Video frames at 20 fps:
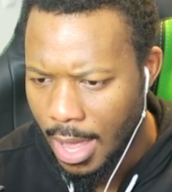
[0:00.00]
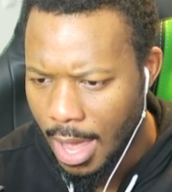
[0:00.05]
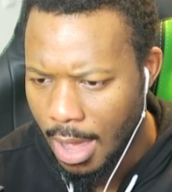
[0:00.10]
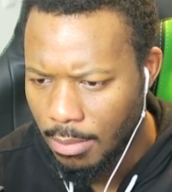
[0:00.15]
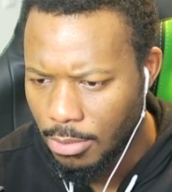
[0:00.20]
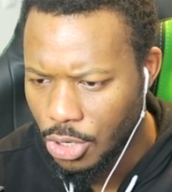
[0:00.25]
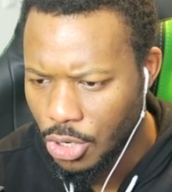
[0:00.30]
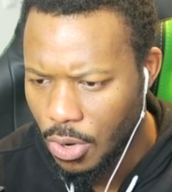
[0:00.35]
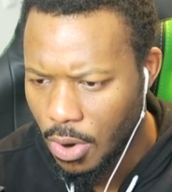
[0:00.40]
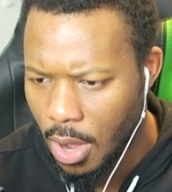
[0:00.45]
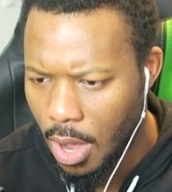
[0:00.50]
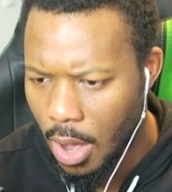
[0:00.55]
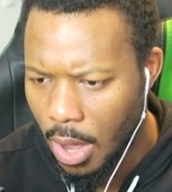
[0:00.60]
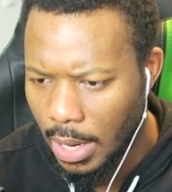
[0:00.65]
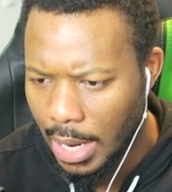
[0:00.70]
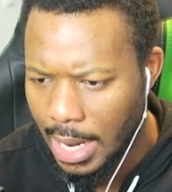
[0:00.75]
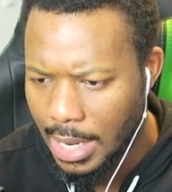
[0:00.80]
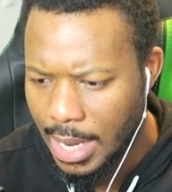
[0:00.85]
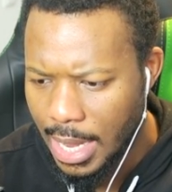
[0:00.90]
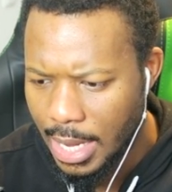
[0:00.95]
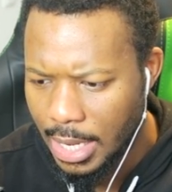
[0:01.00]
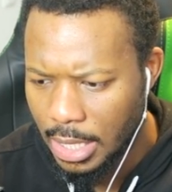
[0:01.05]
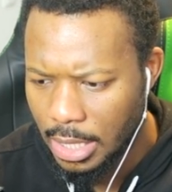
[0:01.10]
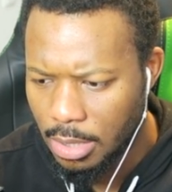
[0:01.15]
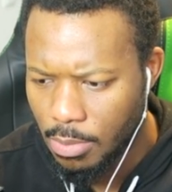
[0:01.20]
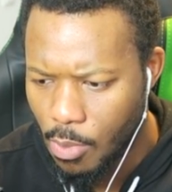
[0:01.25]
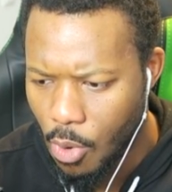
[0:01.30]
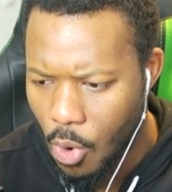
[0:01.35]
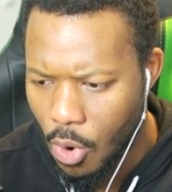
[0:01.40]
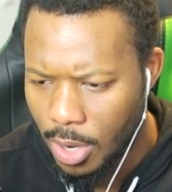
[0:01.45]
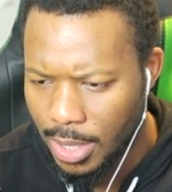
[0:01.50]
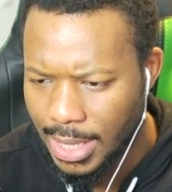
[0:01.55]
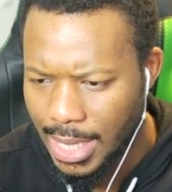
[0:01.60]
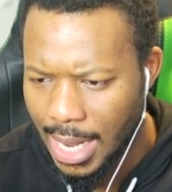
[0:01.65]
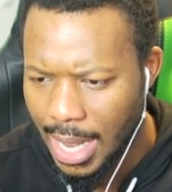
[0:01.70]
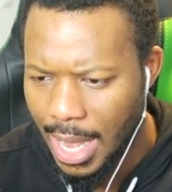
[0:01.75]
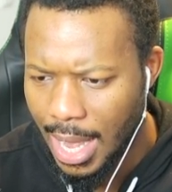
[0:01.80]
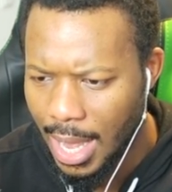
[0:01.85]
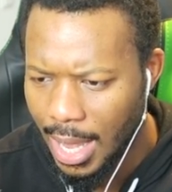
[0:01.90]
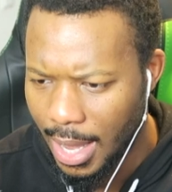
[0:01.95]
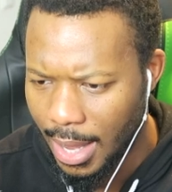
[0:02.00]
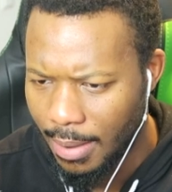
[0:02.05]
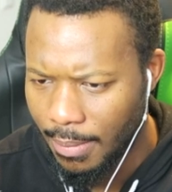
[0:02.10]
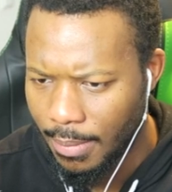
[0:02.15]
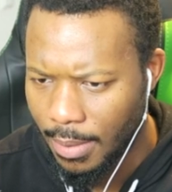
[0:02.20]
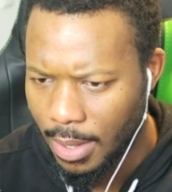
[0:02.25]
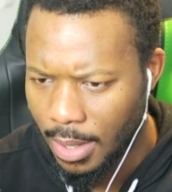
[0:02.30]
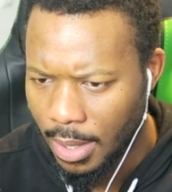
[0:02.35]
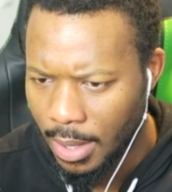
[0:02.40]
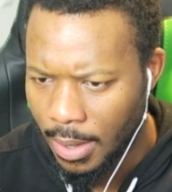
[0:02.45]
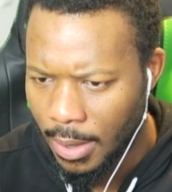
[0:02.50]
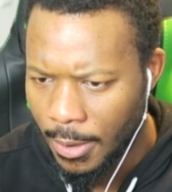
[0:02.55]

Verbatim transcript: I'm sure all I need is more time.